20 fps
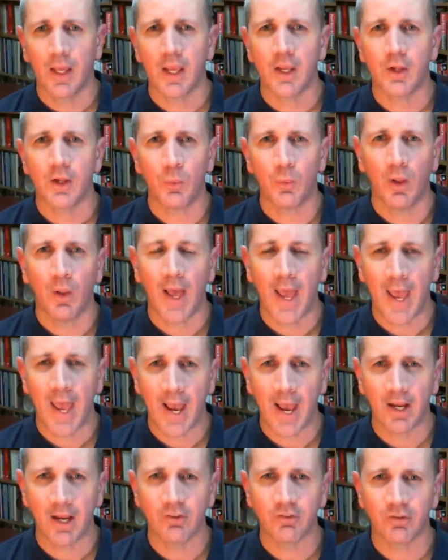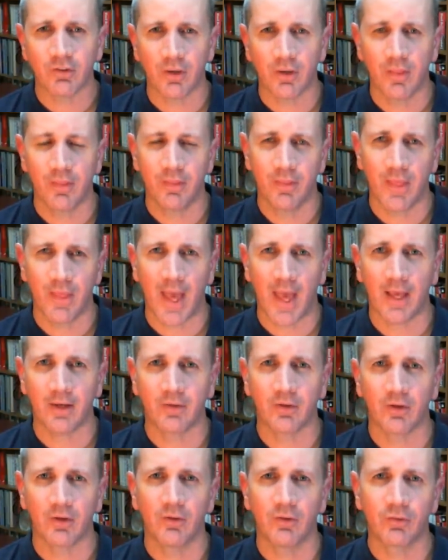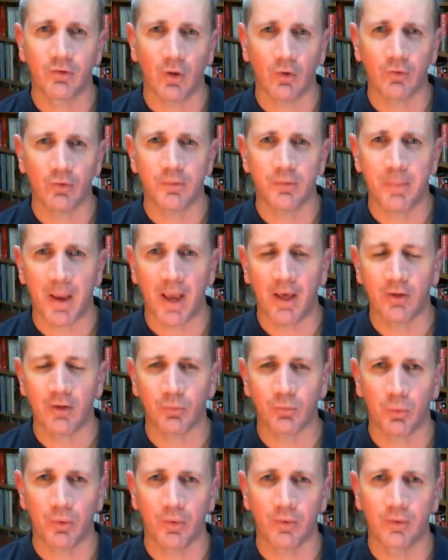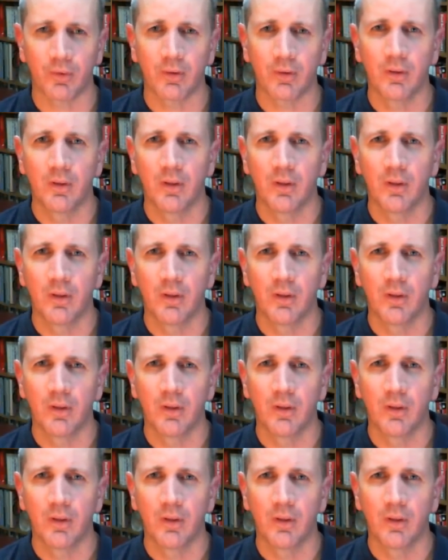You will hash that salted password